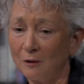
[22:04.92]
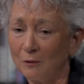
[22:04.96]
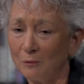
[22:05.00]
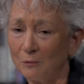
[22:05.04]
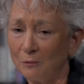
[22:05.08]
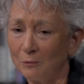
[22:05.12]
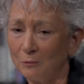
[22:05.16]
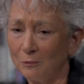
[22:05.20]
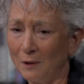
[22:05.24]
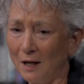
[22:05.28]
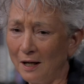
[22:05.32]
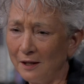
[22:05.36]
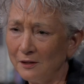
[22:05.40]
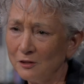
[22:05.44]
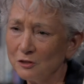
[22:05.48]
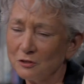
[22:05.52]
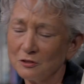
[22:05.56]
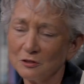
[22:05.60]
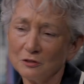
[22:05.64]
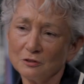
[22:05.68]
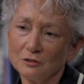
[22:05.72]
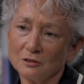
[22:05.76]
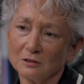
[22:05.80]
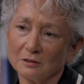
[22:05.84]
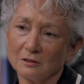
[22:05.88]
Why
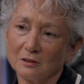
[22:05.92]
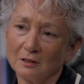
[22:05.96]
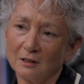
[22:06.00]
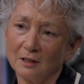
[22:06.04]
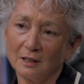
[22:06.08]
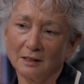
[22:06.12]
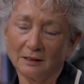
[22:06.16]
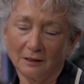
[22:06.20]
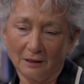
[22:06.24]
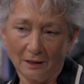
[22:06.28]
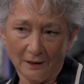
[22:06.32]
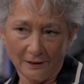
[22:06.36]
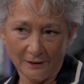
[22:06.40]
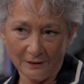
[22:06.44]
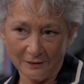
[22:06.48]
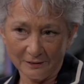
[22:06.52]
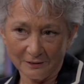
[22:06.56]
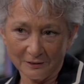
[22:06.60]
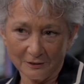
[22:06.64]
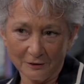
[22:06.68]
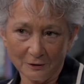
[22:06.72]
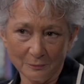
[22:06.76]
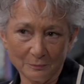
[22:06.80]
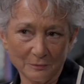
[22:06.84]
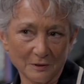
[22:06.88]
should a client
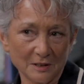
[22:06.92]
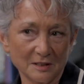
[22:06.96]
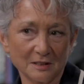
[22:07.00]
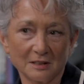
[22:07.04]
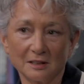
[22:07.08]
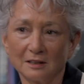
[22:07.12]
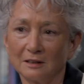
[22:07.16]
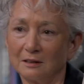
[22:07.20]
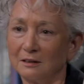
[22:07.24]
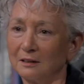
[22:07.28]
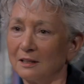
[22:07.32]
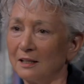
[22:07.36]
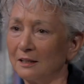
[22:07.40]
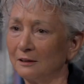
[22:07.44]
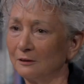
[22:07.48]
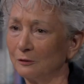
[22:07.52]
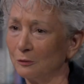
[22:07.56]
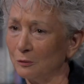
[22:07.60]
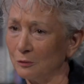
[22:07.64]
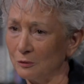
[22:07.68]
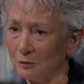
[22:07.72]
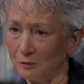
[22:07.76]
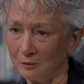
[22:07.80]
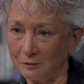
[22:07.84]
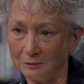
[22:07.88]
come to Sinclair
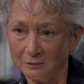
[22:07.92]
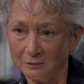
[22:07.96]
Law?